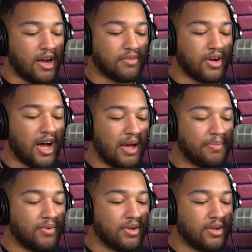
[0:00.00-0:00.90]
After a high
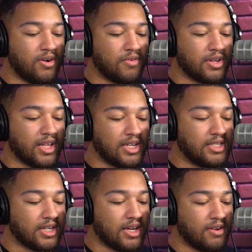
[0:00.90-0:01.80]
point over the last
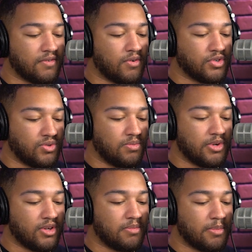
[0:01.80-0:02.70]
decade of over 2
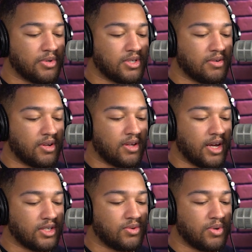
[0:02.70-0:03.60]
million members in
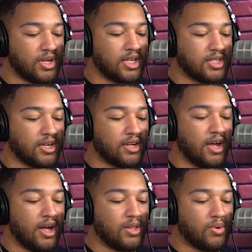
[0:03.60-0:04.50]
2018,
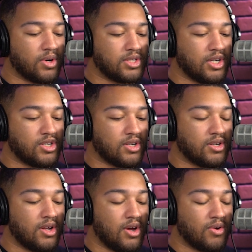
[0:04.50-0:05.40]
the
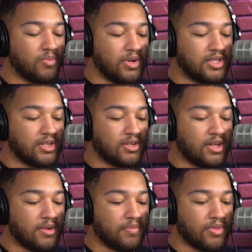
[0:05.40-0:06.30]
organization
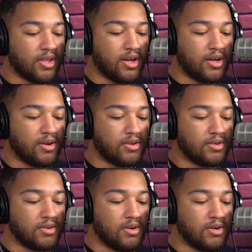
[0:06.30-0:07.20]
recently
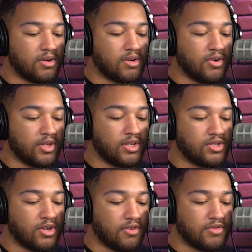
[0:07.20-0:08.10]
currently
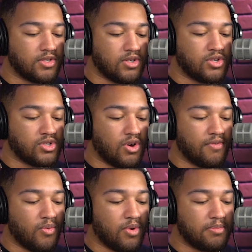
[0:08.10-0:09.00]
serves just
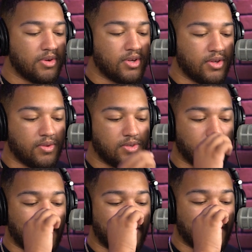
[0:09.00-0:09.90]
over 1 million youth.
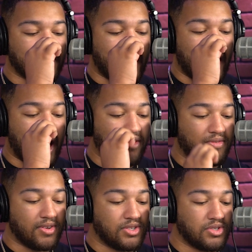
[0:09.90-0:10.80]
So they lost half
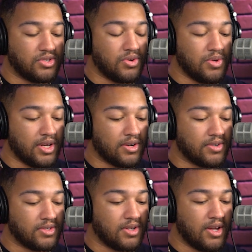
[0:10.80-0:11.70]
in just 2
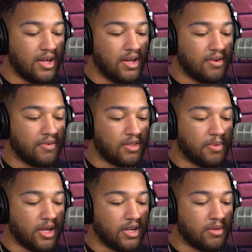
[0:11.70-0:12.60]
years for the
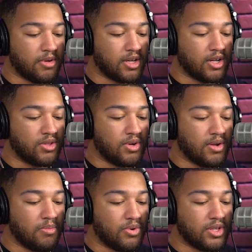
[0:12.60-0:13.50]
pandemic,
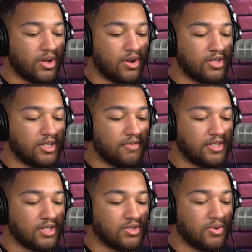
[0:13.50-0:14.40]
including more than
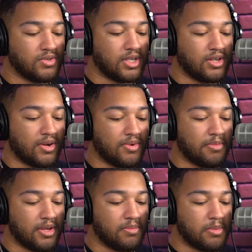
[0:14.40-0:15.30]
176 girls and young
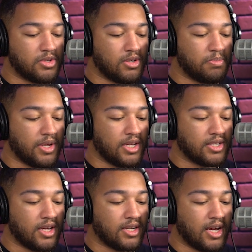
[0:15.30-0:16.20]
women. Membership peaked
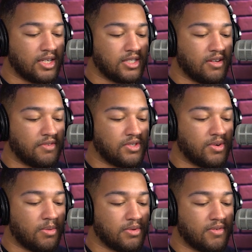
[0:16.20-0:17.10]
in 1972
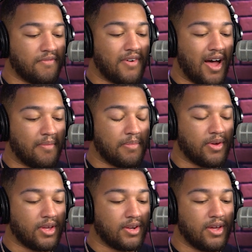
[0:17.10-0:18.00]
at almost 5
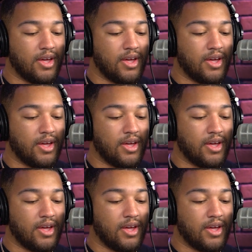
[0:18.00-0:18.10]
million.